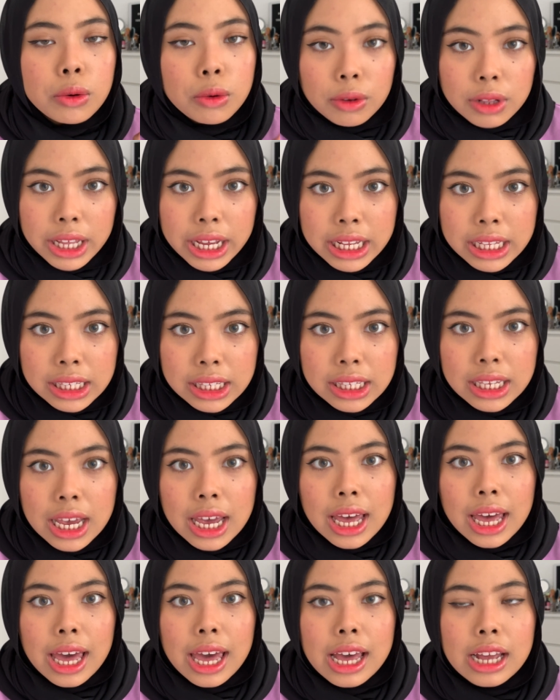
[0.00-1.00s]
OLENS
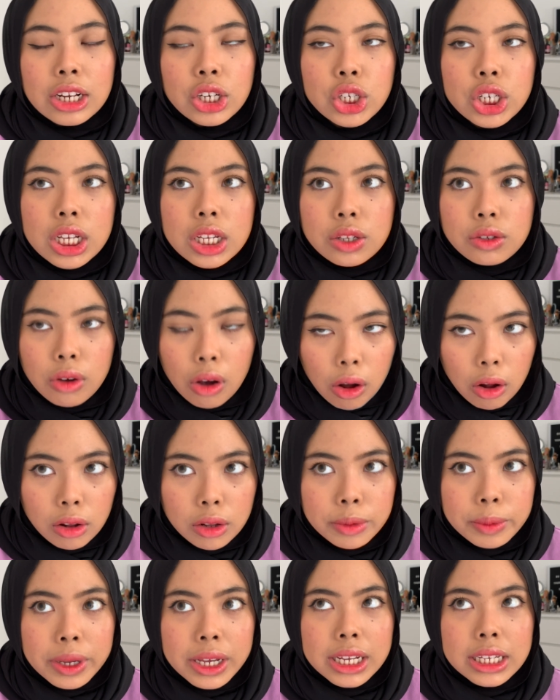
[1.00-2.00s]
and she's
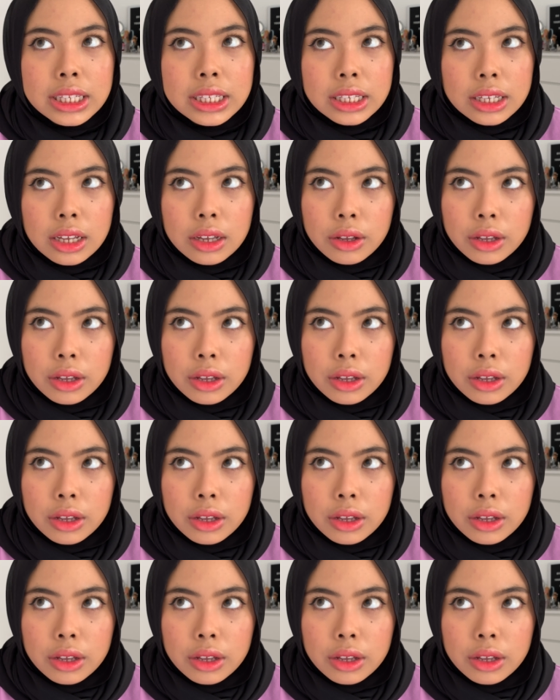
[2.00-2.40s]
always